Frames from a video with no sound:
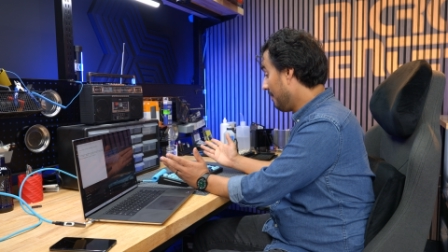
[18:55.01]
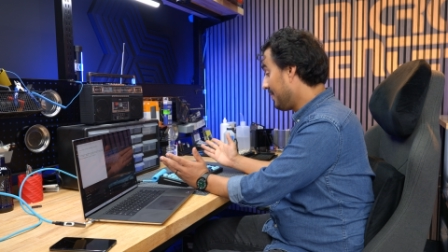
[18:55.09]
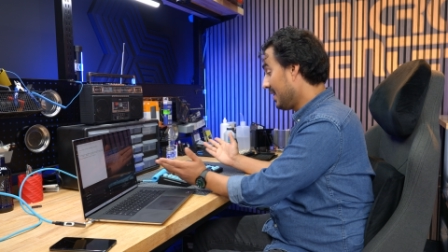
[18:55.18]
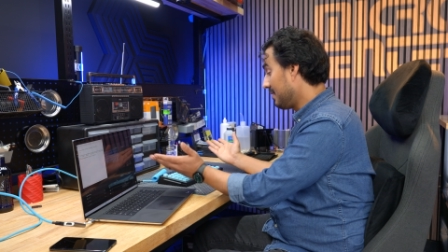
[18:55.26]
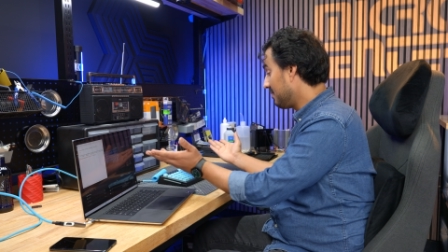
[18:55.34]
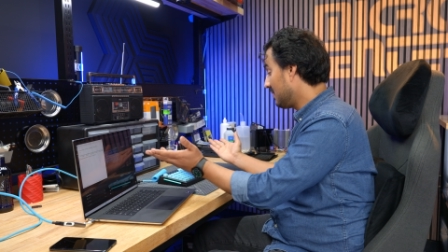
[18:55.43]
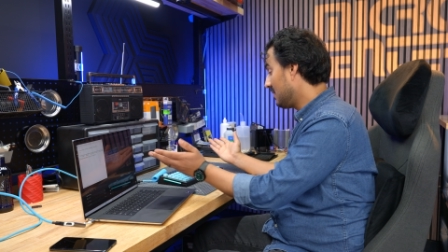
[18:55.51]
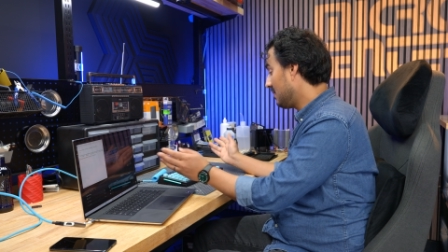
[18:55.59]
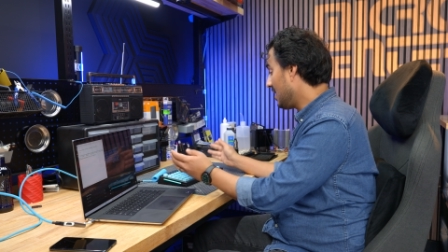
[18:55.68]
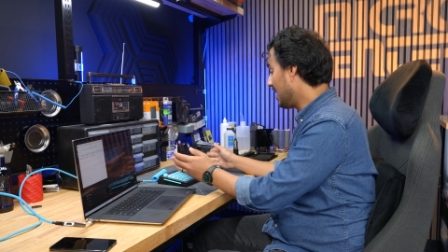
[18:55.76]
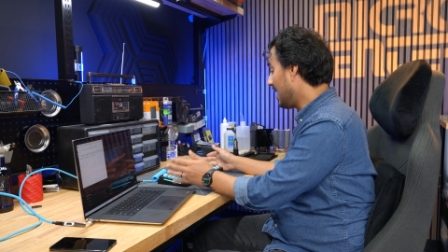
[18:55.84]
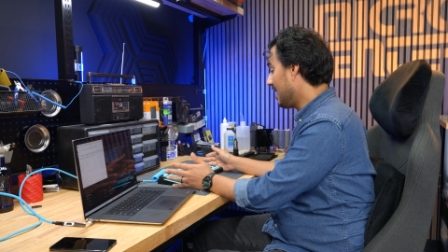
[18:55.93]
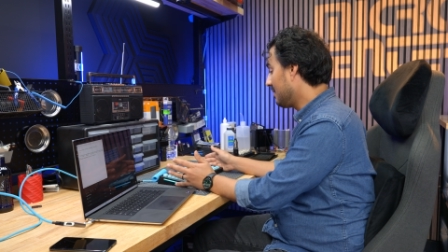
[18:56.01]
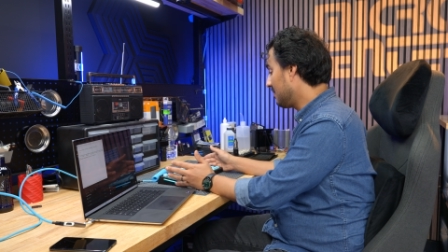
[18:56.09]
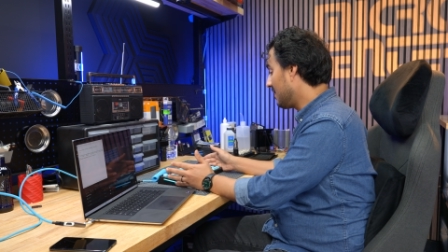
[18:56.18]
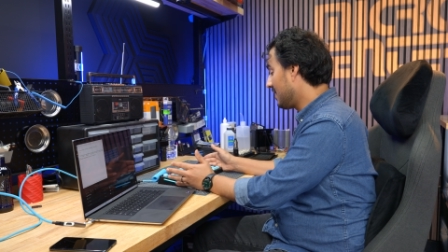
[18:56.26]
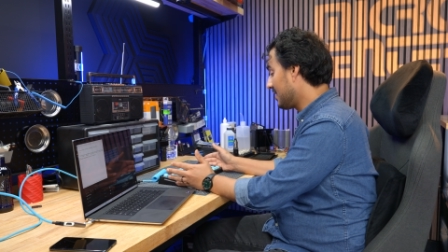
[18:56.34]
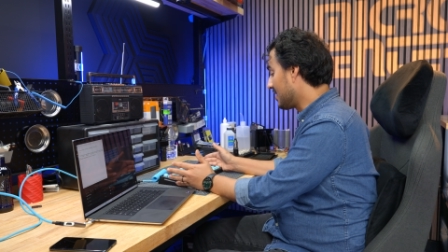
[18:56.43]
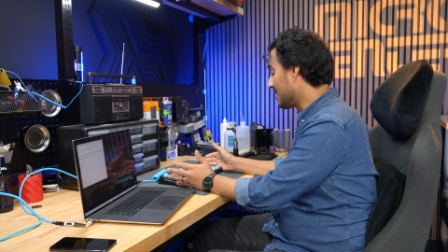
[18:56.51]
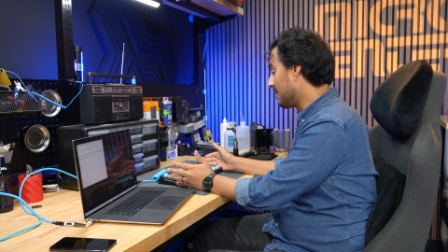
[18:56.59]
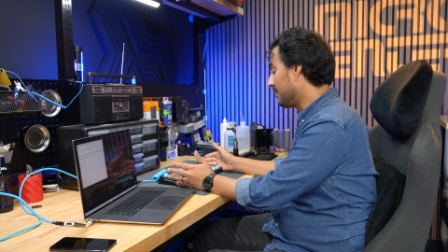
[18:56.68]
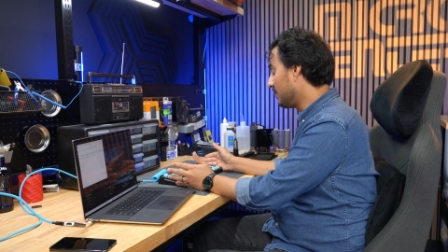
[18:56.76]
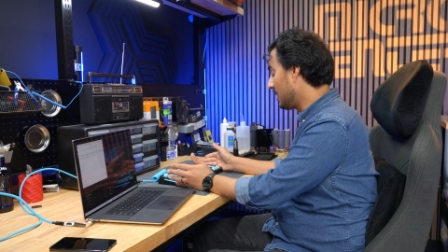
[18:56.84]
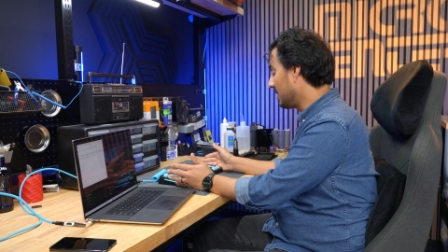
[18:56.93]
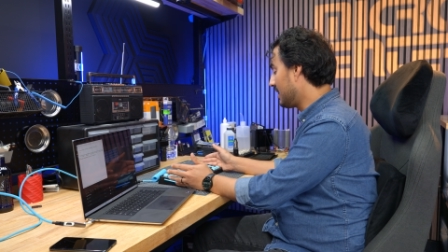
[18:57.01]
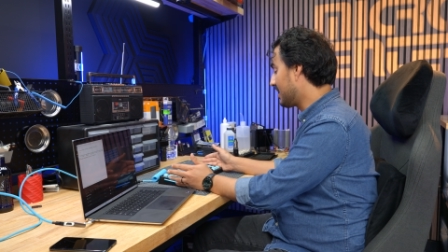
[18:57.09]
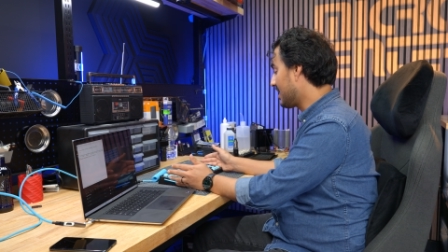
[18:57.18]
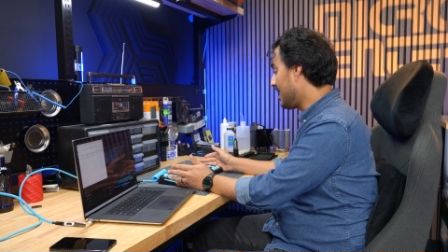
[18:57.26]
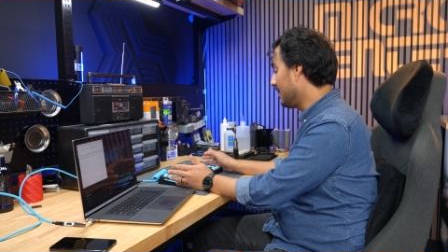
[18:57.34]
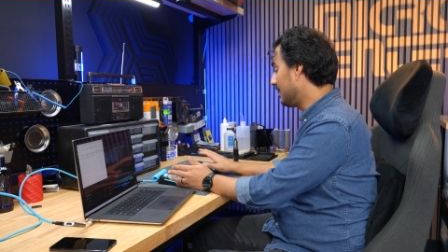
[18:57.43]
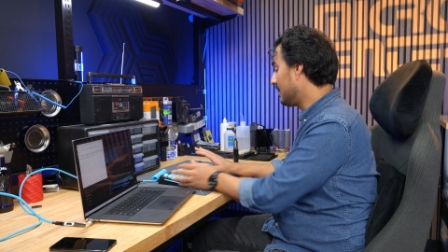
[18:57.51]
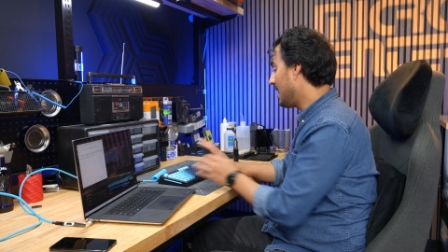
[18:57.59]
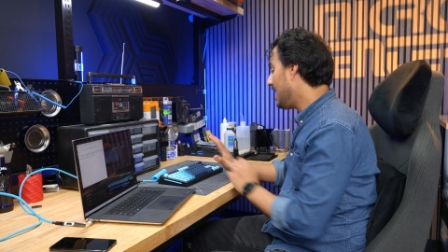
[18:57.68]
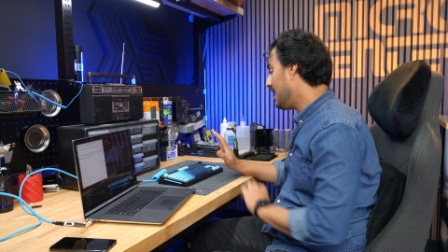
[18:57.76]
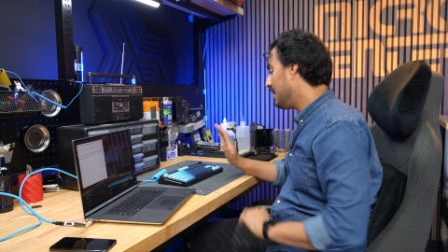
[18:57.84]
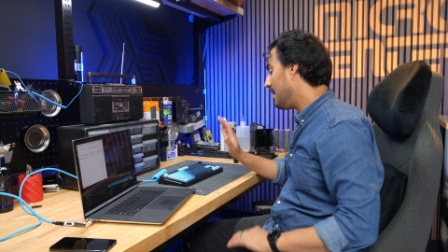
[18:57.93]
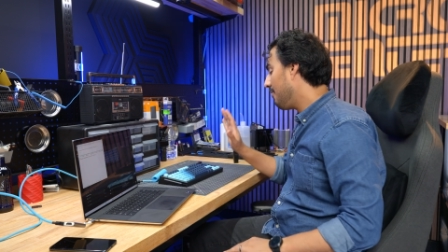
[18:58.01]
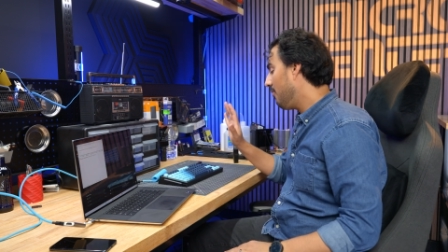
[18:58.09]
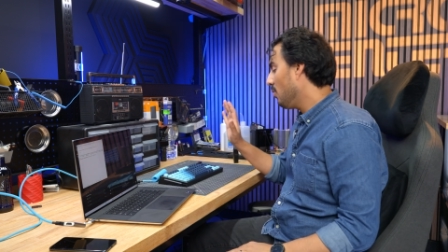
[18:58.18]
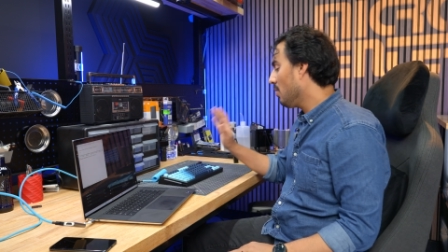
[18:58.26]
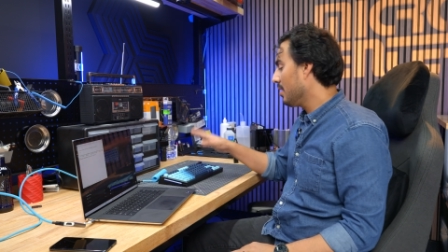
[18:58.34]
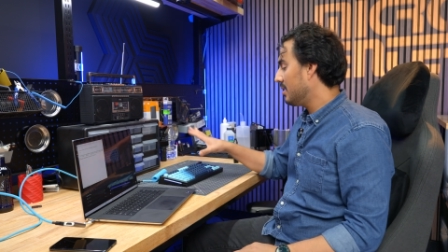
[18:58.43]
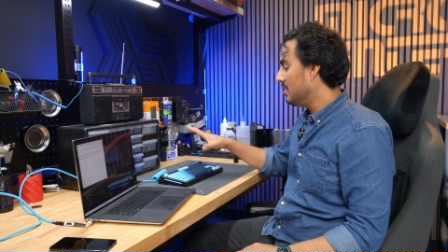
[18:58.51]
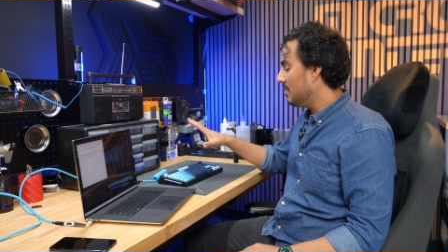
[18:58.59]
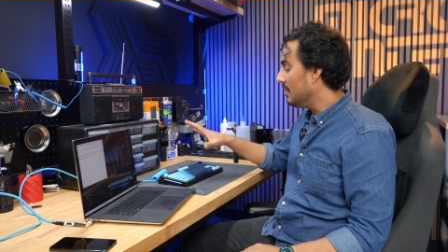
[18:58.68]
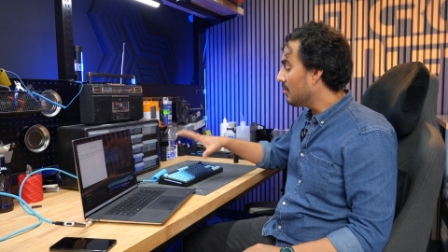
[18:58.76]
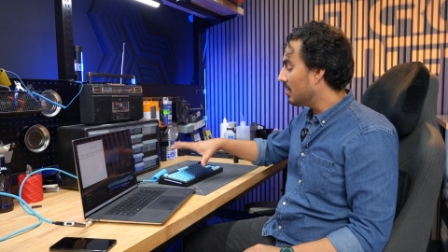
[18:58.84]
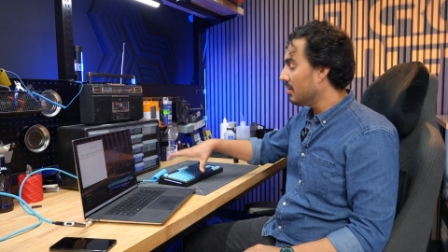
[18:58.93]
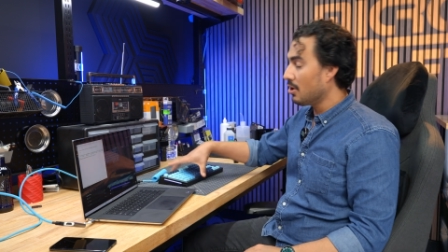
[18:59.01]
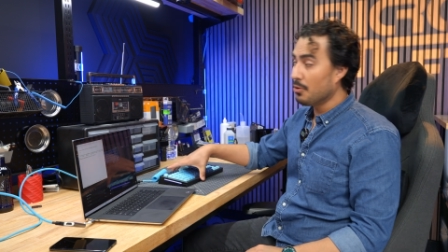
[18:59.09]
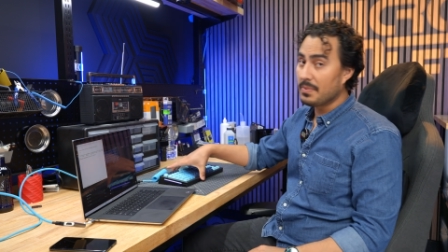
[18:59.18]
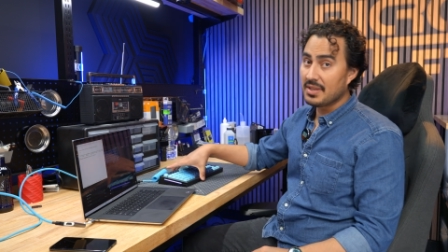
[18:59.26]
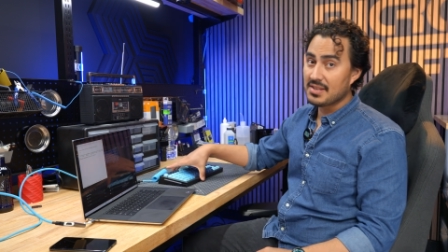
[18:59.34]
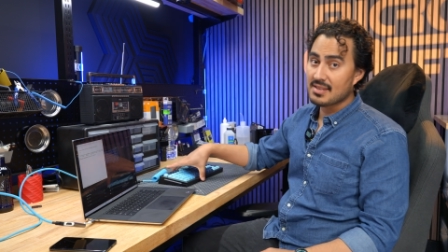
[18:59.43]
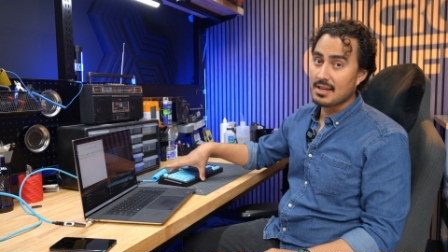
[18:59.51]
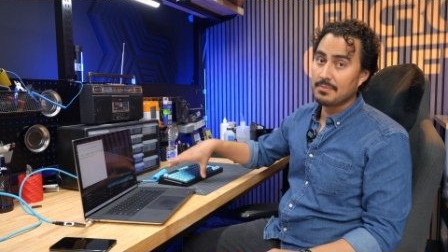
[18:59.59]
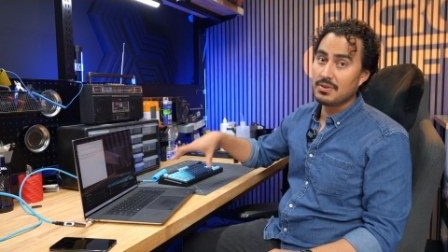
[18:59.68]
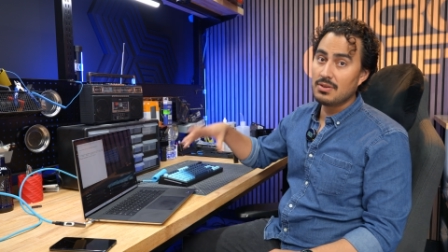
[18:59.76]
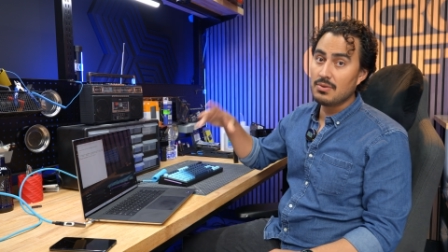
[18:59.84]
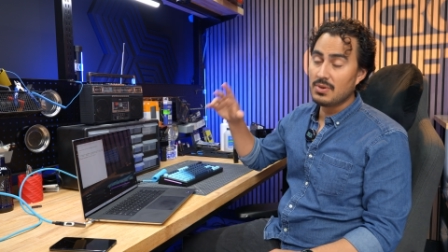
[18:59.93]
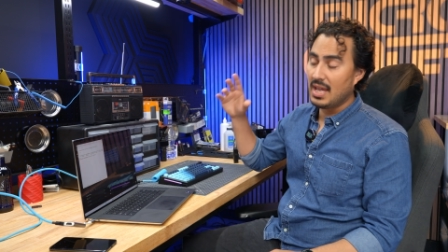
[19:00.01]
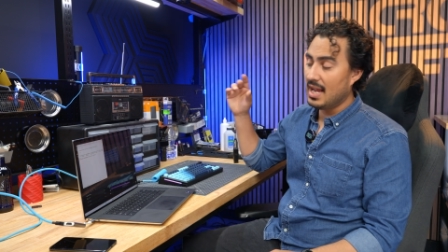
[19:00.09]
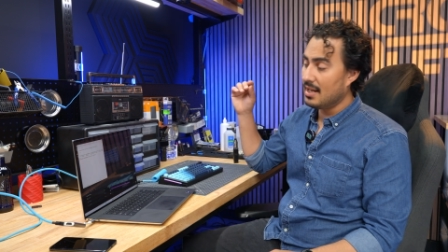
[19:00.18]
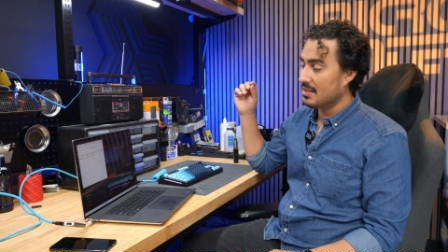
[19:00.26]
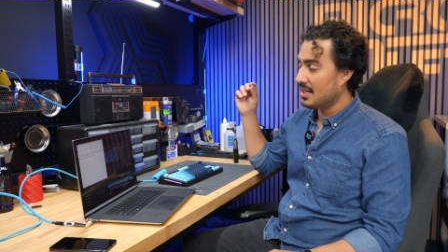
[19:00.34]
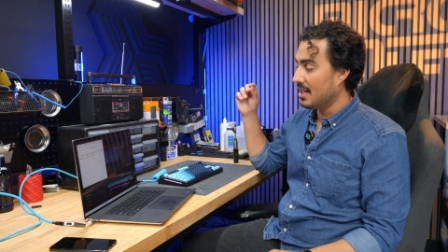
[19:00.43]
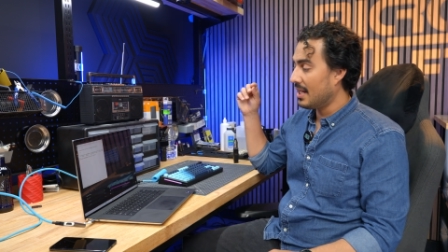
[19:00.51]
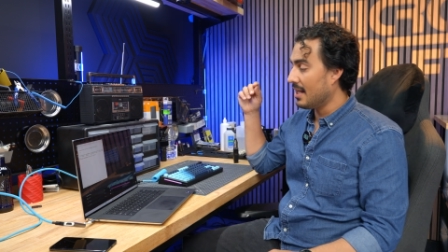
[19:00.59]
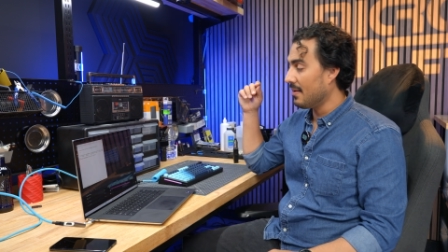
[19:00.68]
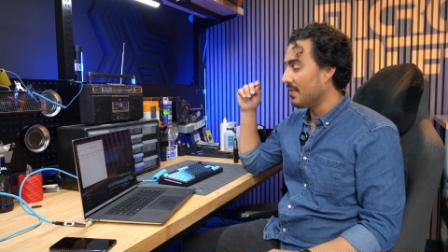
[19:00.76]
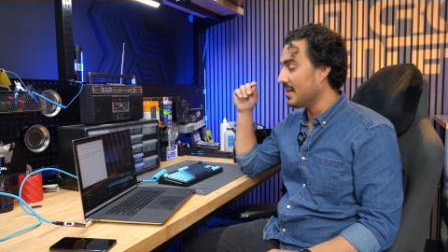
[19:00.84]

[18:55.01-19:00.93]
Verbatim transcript: But again, this is completely solid. And if you wanted, you could open this up. You can take out